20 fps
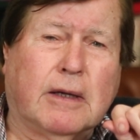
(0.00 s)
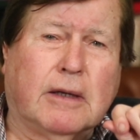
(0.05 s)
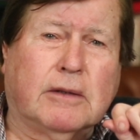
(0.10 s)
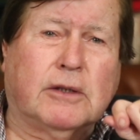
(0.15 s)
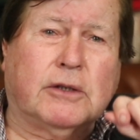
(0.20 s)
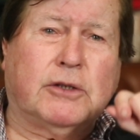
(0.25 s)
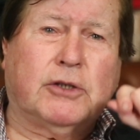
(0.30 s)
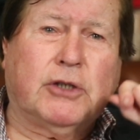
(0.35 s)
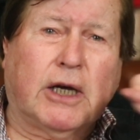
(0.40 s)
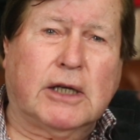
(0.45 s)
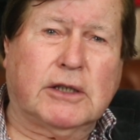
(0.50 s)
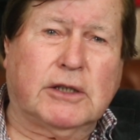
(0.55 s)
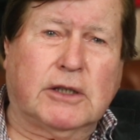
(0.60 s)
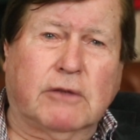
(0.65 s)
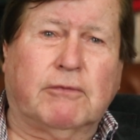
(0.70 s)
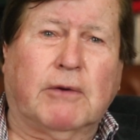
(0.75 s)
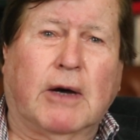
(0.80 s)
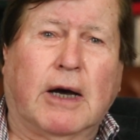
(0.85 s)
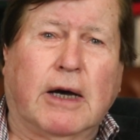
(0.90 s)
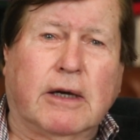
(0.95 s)
to
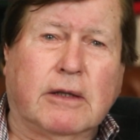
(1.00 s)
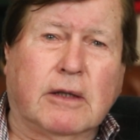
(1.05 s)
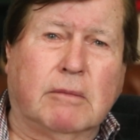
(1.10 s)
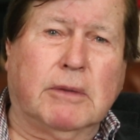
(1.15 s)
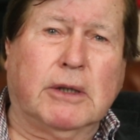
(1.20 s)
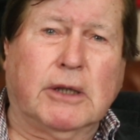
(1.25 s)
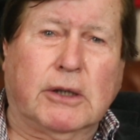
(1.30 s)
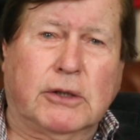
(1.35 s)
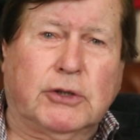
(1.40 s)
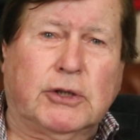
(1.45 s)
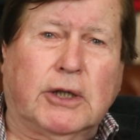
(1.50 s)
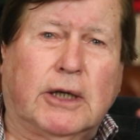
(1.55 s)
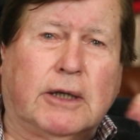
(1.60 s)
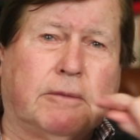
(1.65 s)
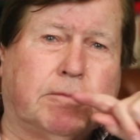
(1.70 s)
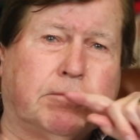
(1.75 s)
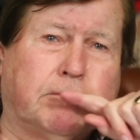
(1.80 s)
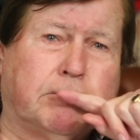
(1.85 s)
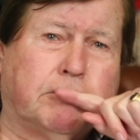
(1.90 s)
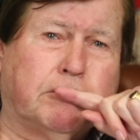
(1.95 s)
justify the merger.
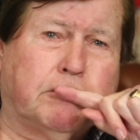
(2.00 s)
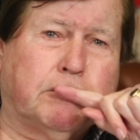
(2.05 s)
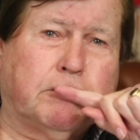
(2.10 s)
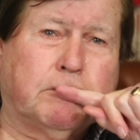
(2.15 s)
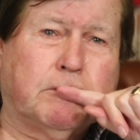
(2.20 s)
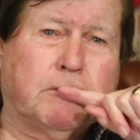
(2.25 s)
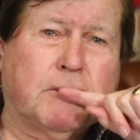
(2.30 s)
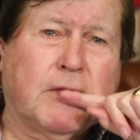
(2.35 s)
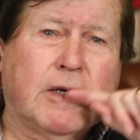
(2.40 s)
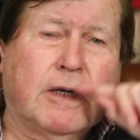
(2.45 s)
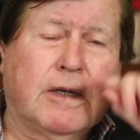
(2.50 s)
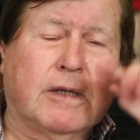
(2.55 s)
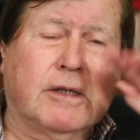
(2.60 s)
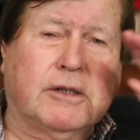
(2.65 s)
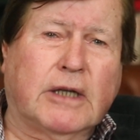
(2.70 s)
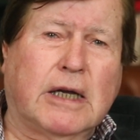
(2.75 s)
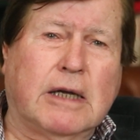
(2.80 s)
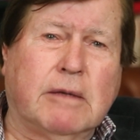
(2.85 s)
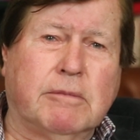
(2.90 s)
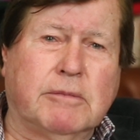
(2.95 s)

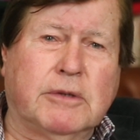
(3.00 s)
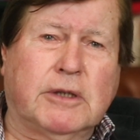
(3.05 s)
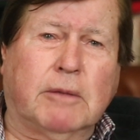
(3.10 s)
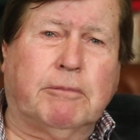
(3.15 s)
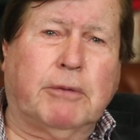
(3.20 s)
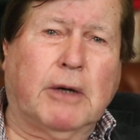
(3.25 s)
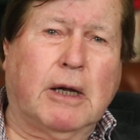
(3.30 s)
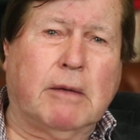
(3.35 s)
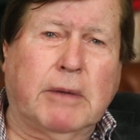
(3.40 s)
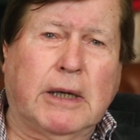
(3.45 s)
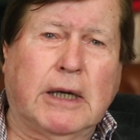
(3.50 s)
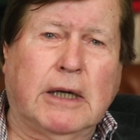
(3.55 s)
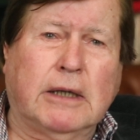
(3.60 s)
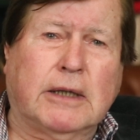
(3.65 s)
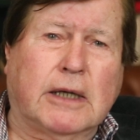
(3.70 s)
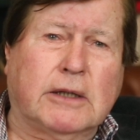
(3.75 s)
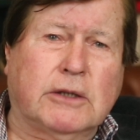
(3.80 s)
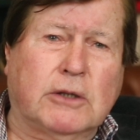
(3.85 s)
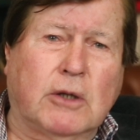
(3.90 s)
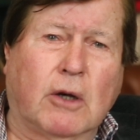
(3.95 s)
Seems the Premier
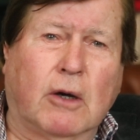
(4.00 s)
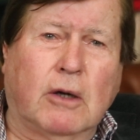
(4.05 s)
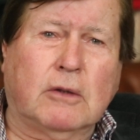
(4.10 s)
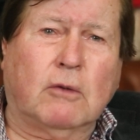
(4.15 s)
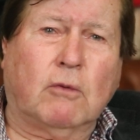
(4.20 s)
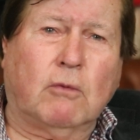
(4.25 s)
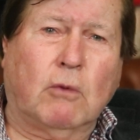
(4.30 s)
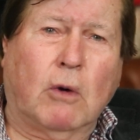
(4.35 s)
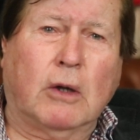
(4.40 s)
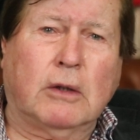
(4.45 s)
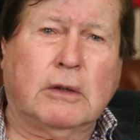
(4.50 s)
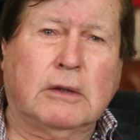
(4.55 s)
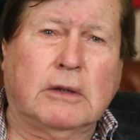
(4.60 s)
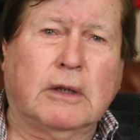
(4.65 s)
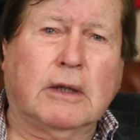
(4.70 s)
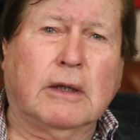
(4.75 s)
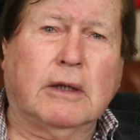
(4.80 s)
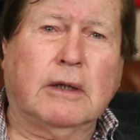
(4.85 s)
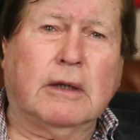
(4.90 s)
does not want